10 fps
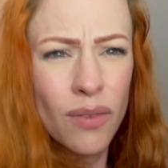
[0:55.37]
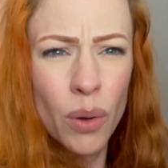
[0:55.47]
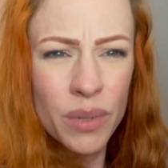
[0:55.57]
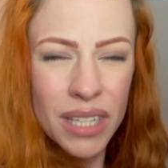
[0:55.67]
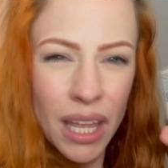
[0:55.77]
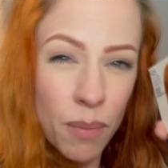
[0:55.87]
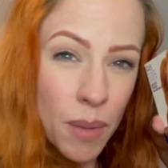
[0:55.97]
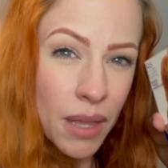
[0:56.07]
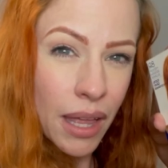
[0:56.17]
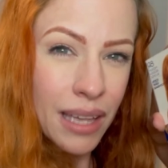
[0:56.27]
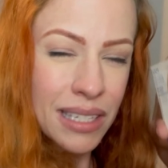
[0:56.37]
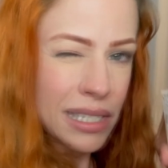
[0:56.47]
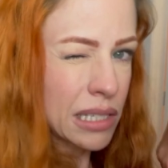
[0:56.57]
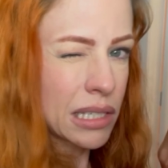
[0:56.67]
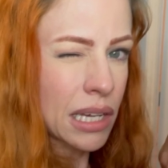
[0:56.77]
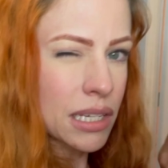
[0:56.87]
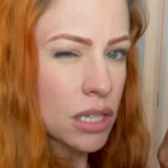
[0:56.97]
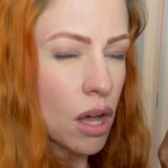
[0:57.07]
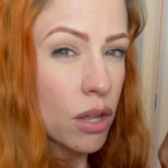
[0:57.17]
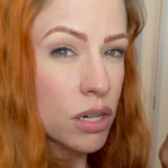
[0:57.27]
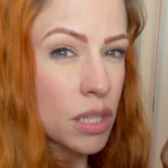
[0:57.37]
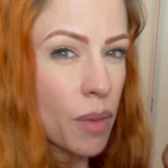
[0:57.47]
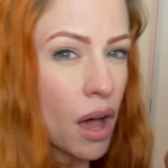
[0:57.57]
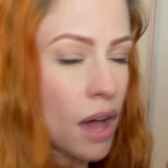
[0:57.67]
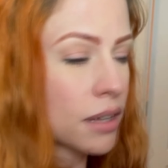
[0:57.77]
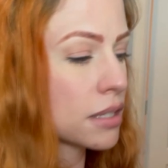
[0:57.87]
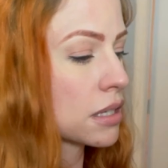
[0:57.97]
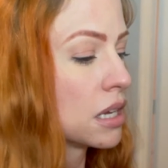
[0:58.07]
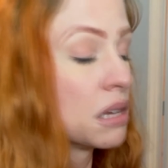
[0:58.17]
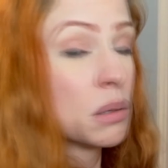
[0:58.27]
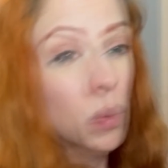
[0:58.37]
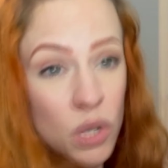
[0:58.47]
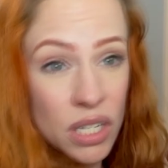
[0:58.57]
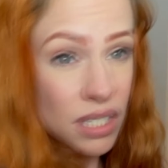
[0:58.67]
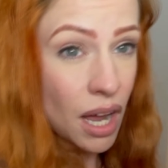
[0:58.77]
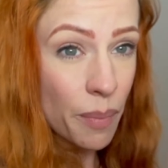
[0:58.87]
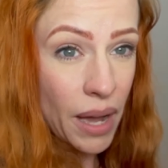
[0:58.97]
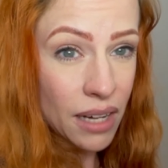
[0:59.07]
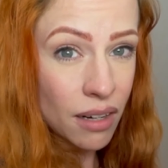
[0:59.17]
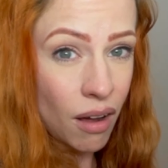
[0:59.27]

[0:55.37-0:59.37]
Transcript: I want to say like maybe like $6 a box, which is not bad at